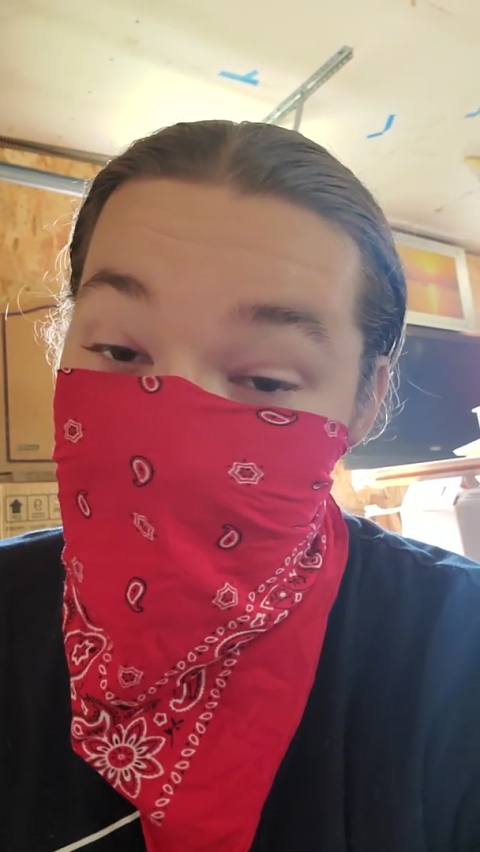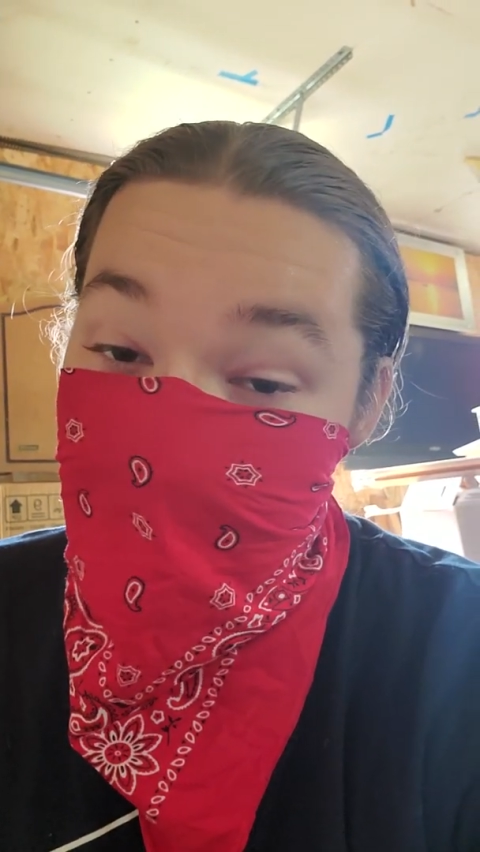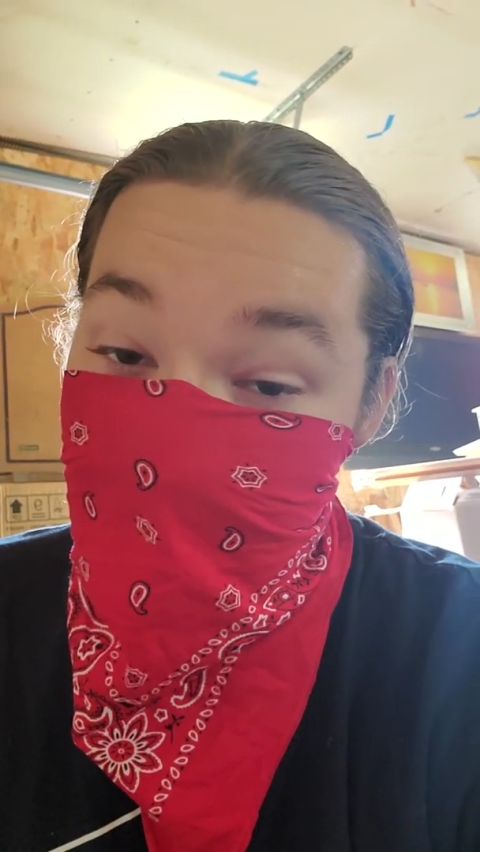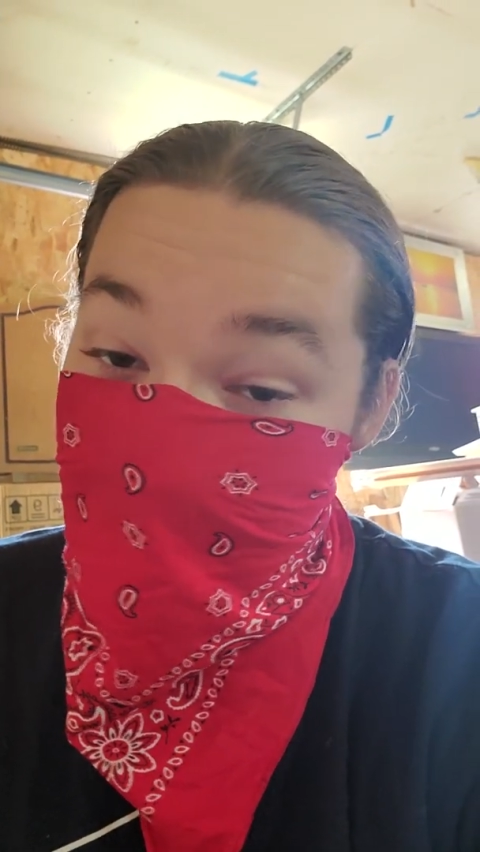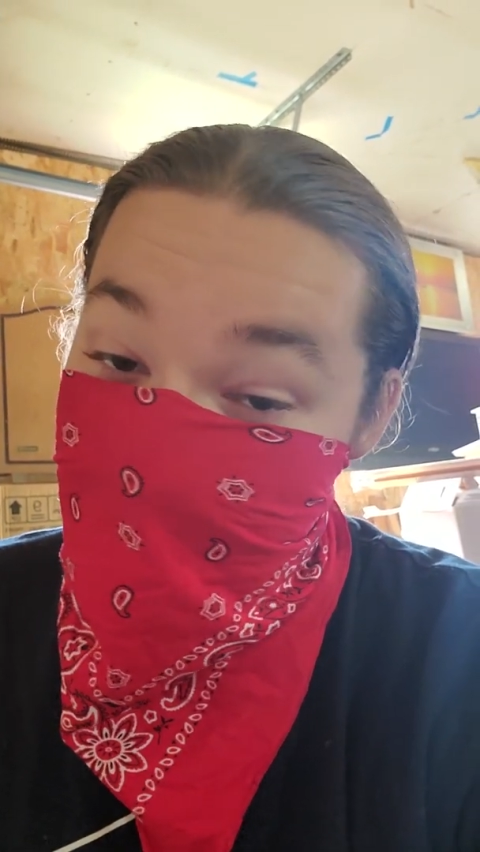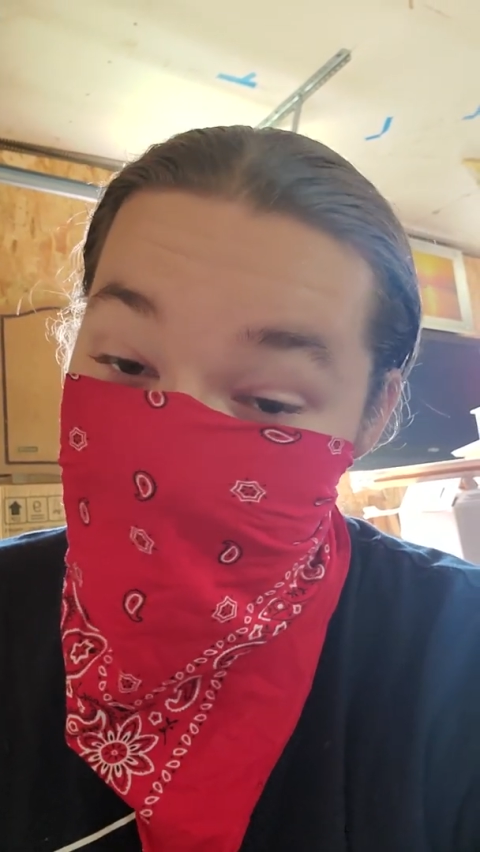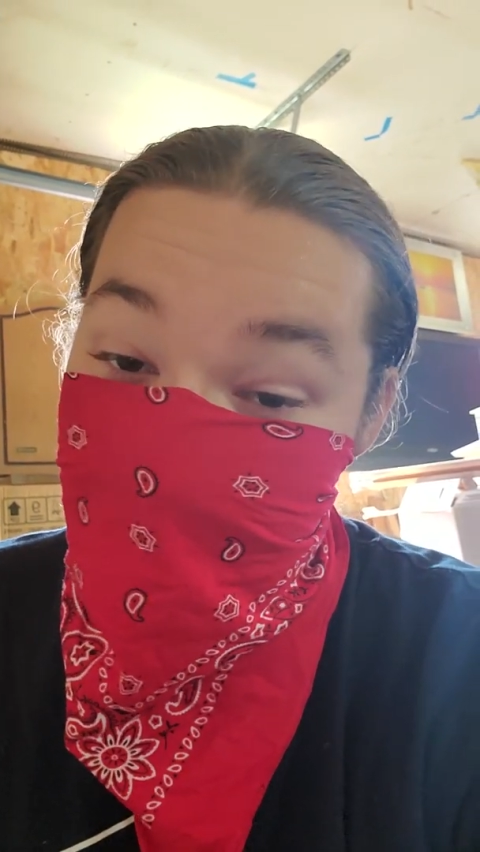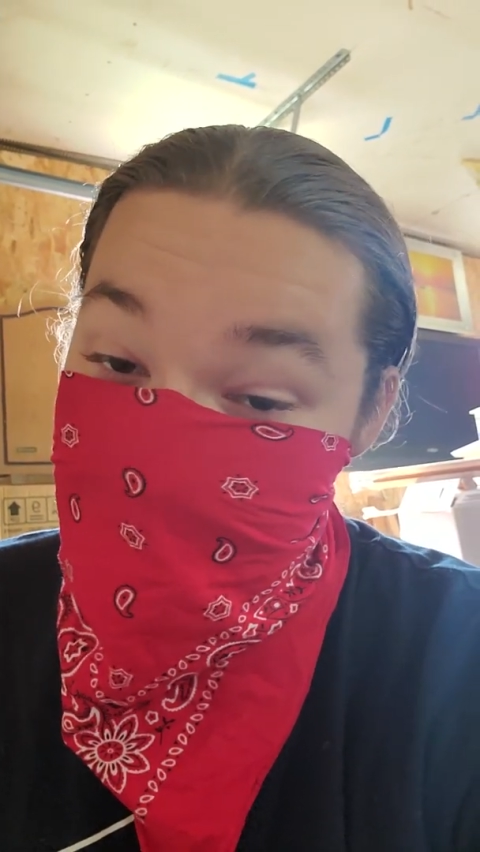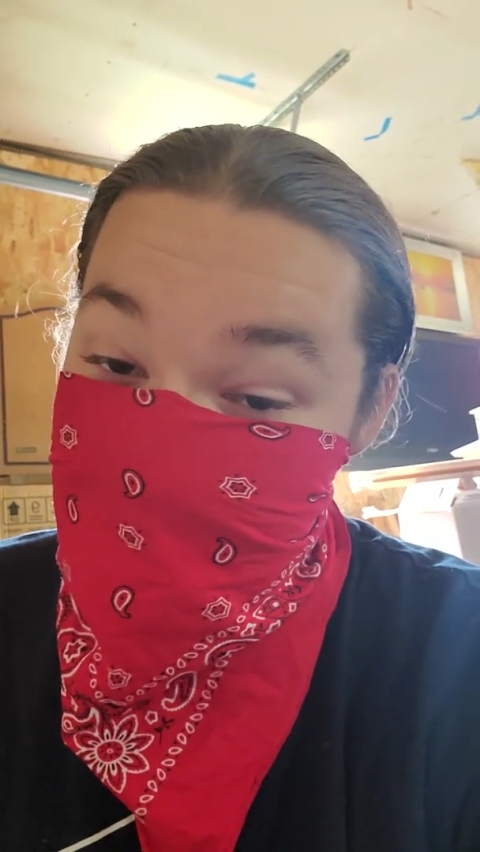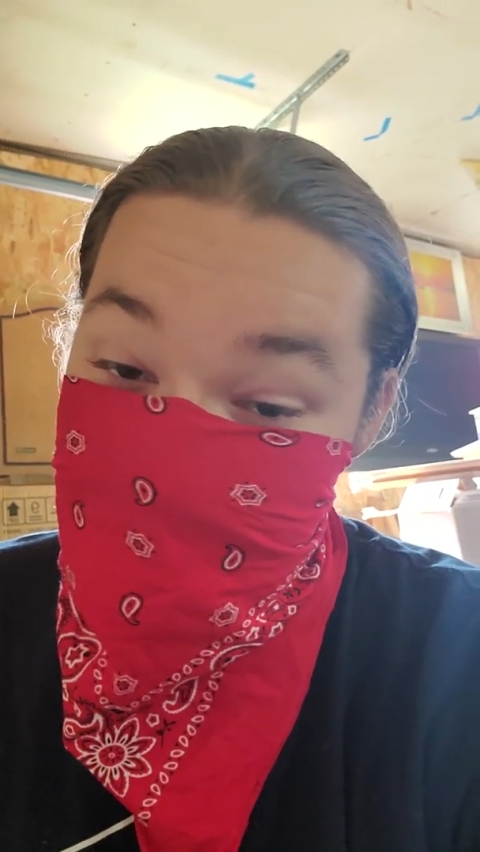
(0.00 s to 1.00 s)
I've
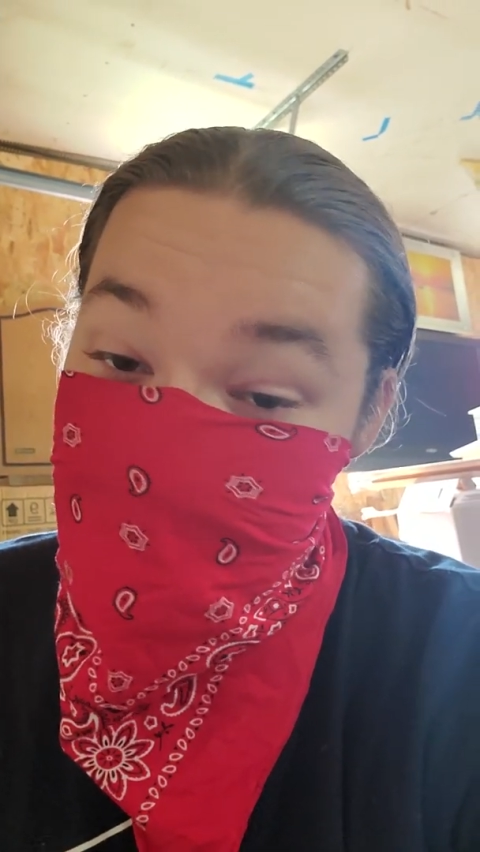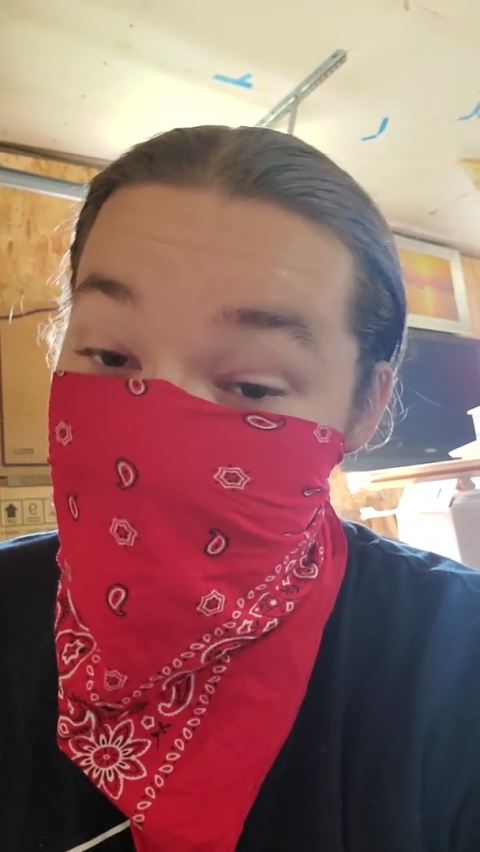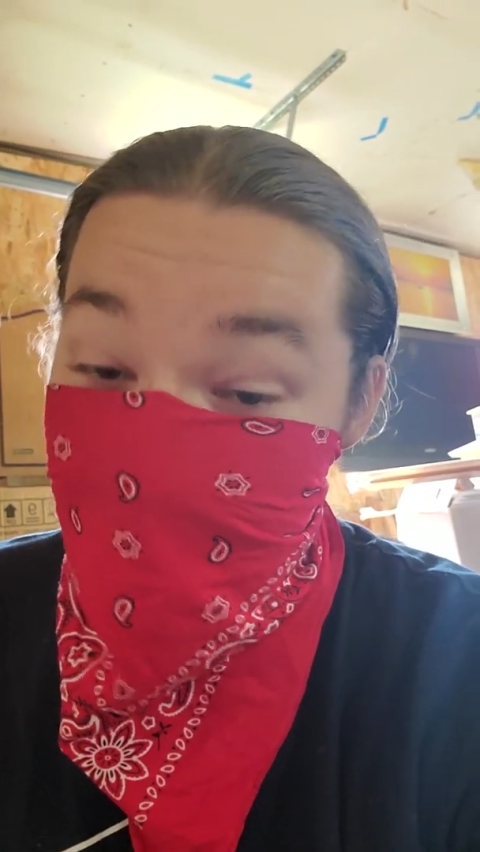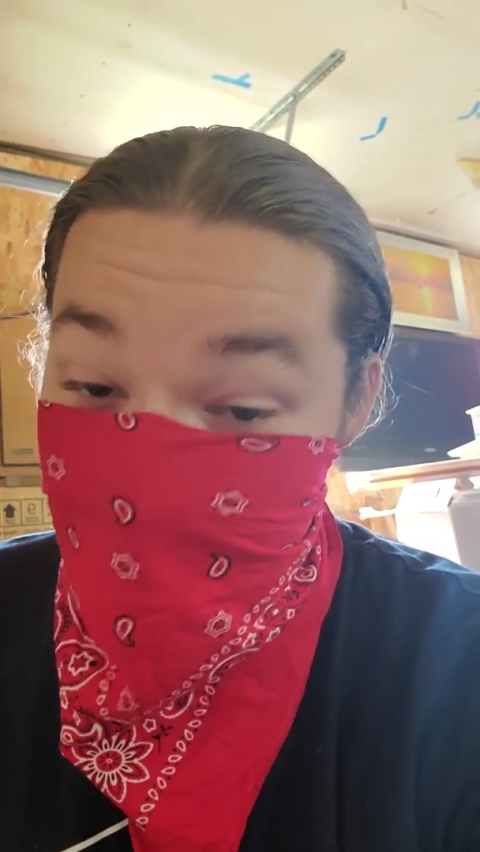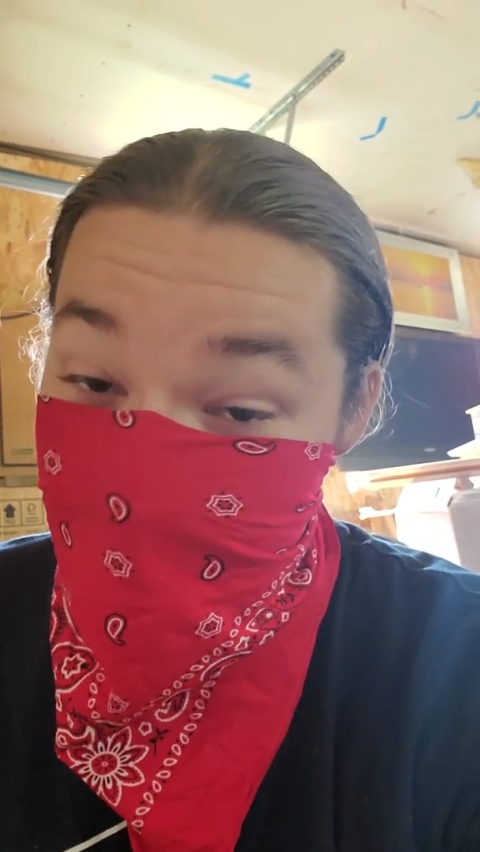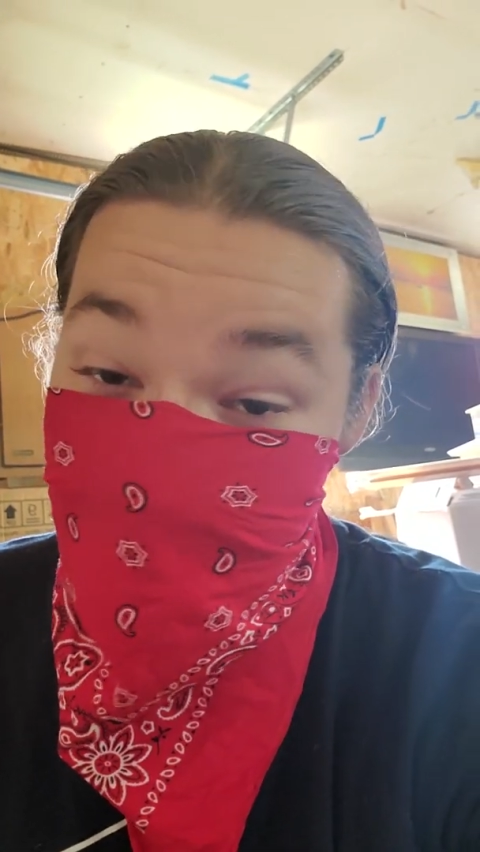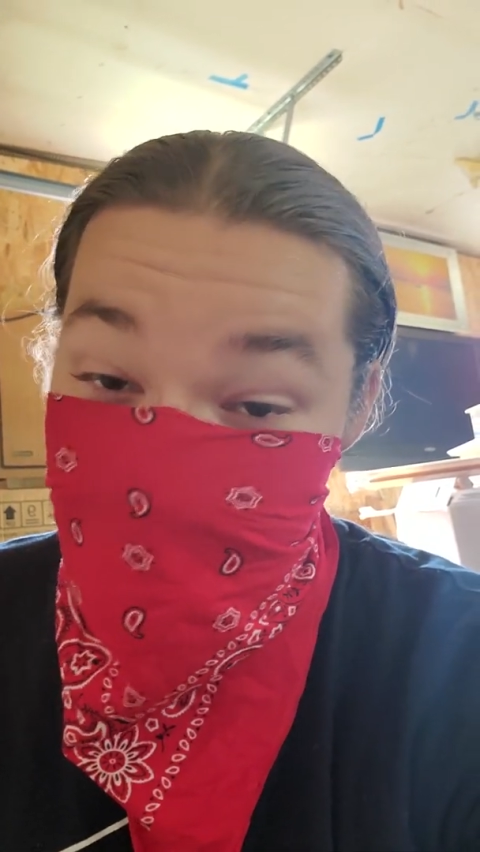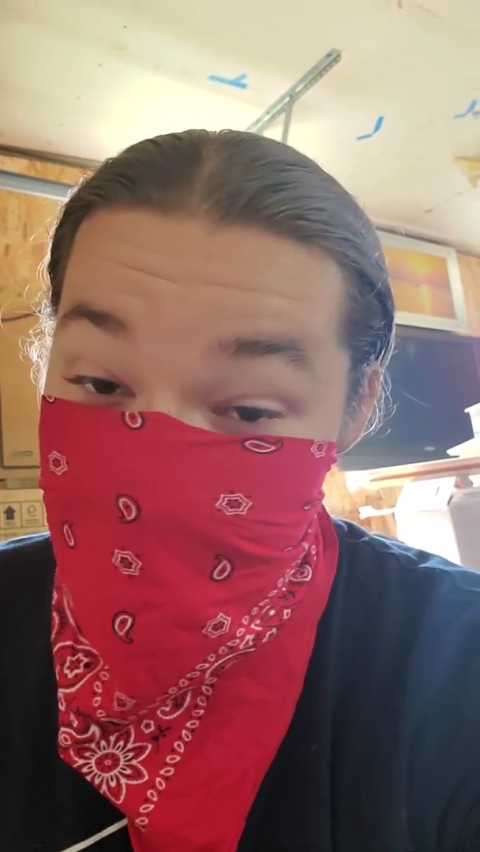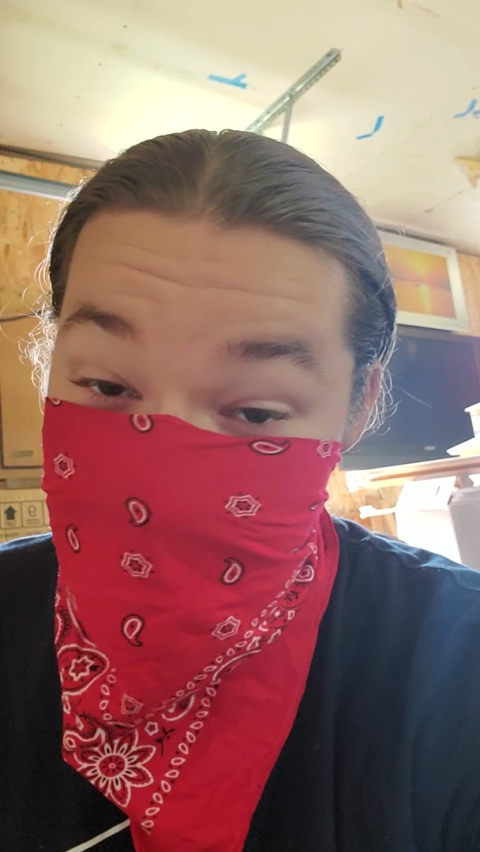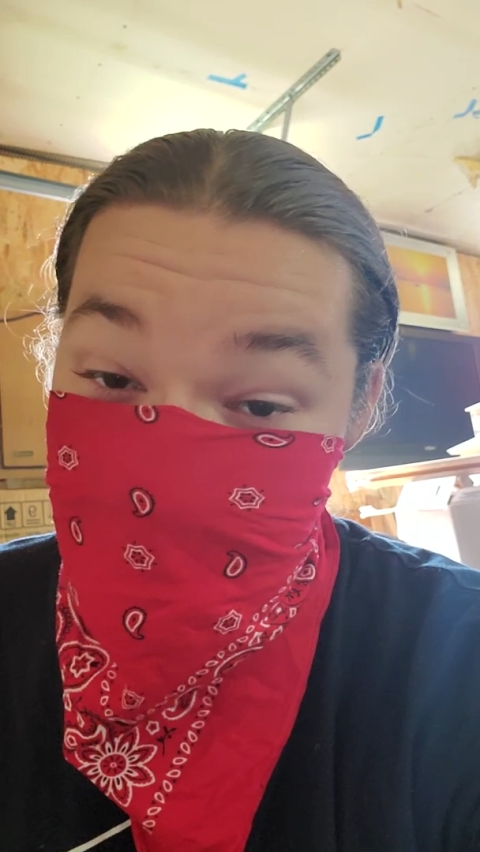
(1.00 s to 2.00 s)
obviously had better
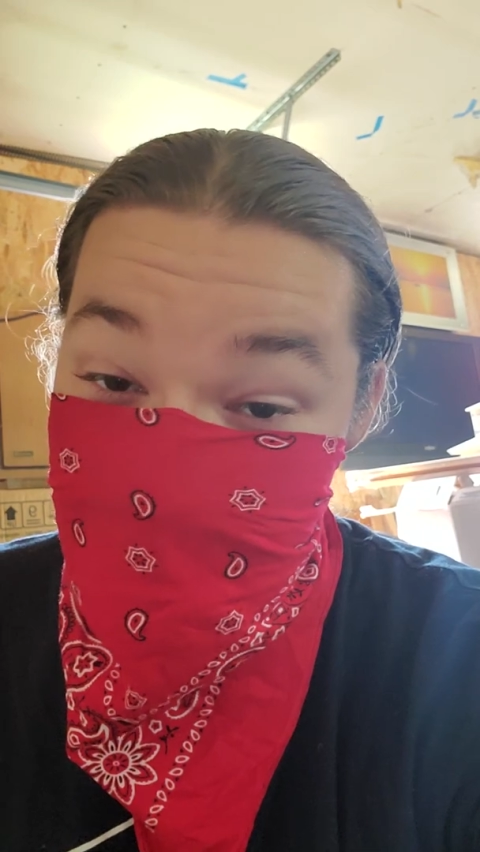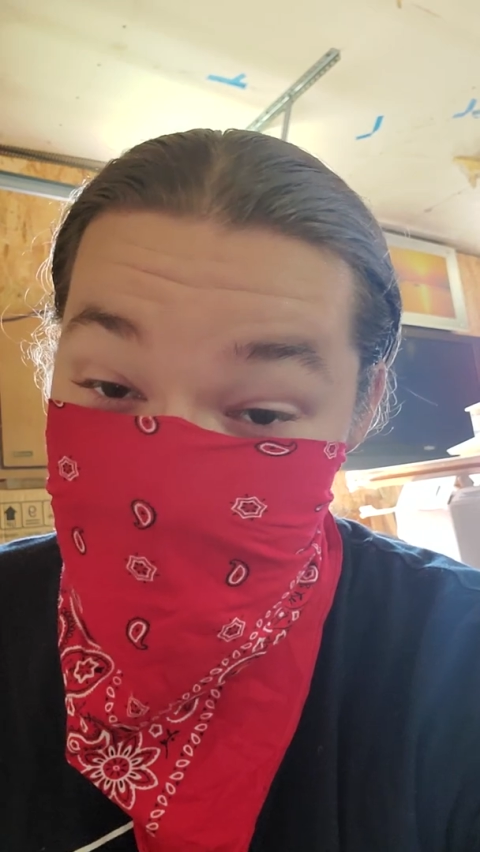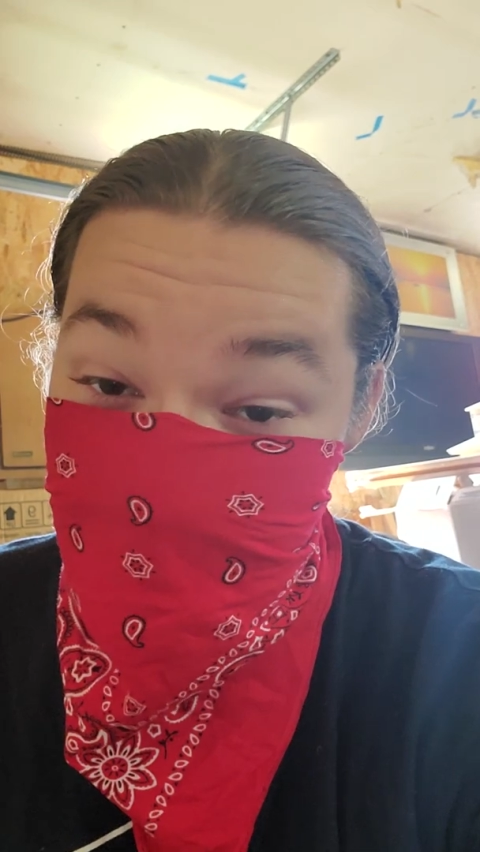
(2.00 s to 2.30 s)
things to do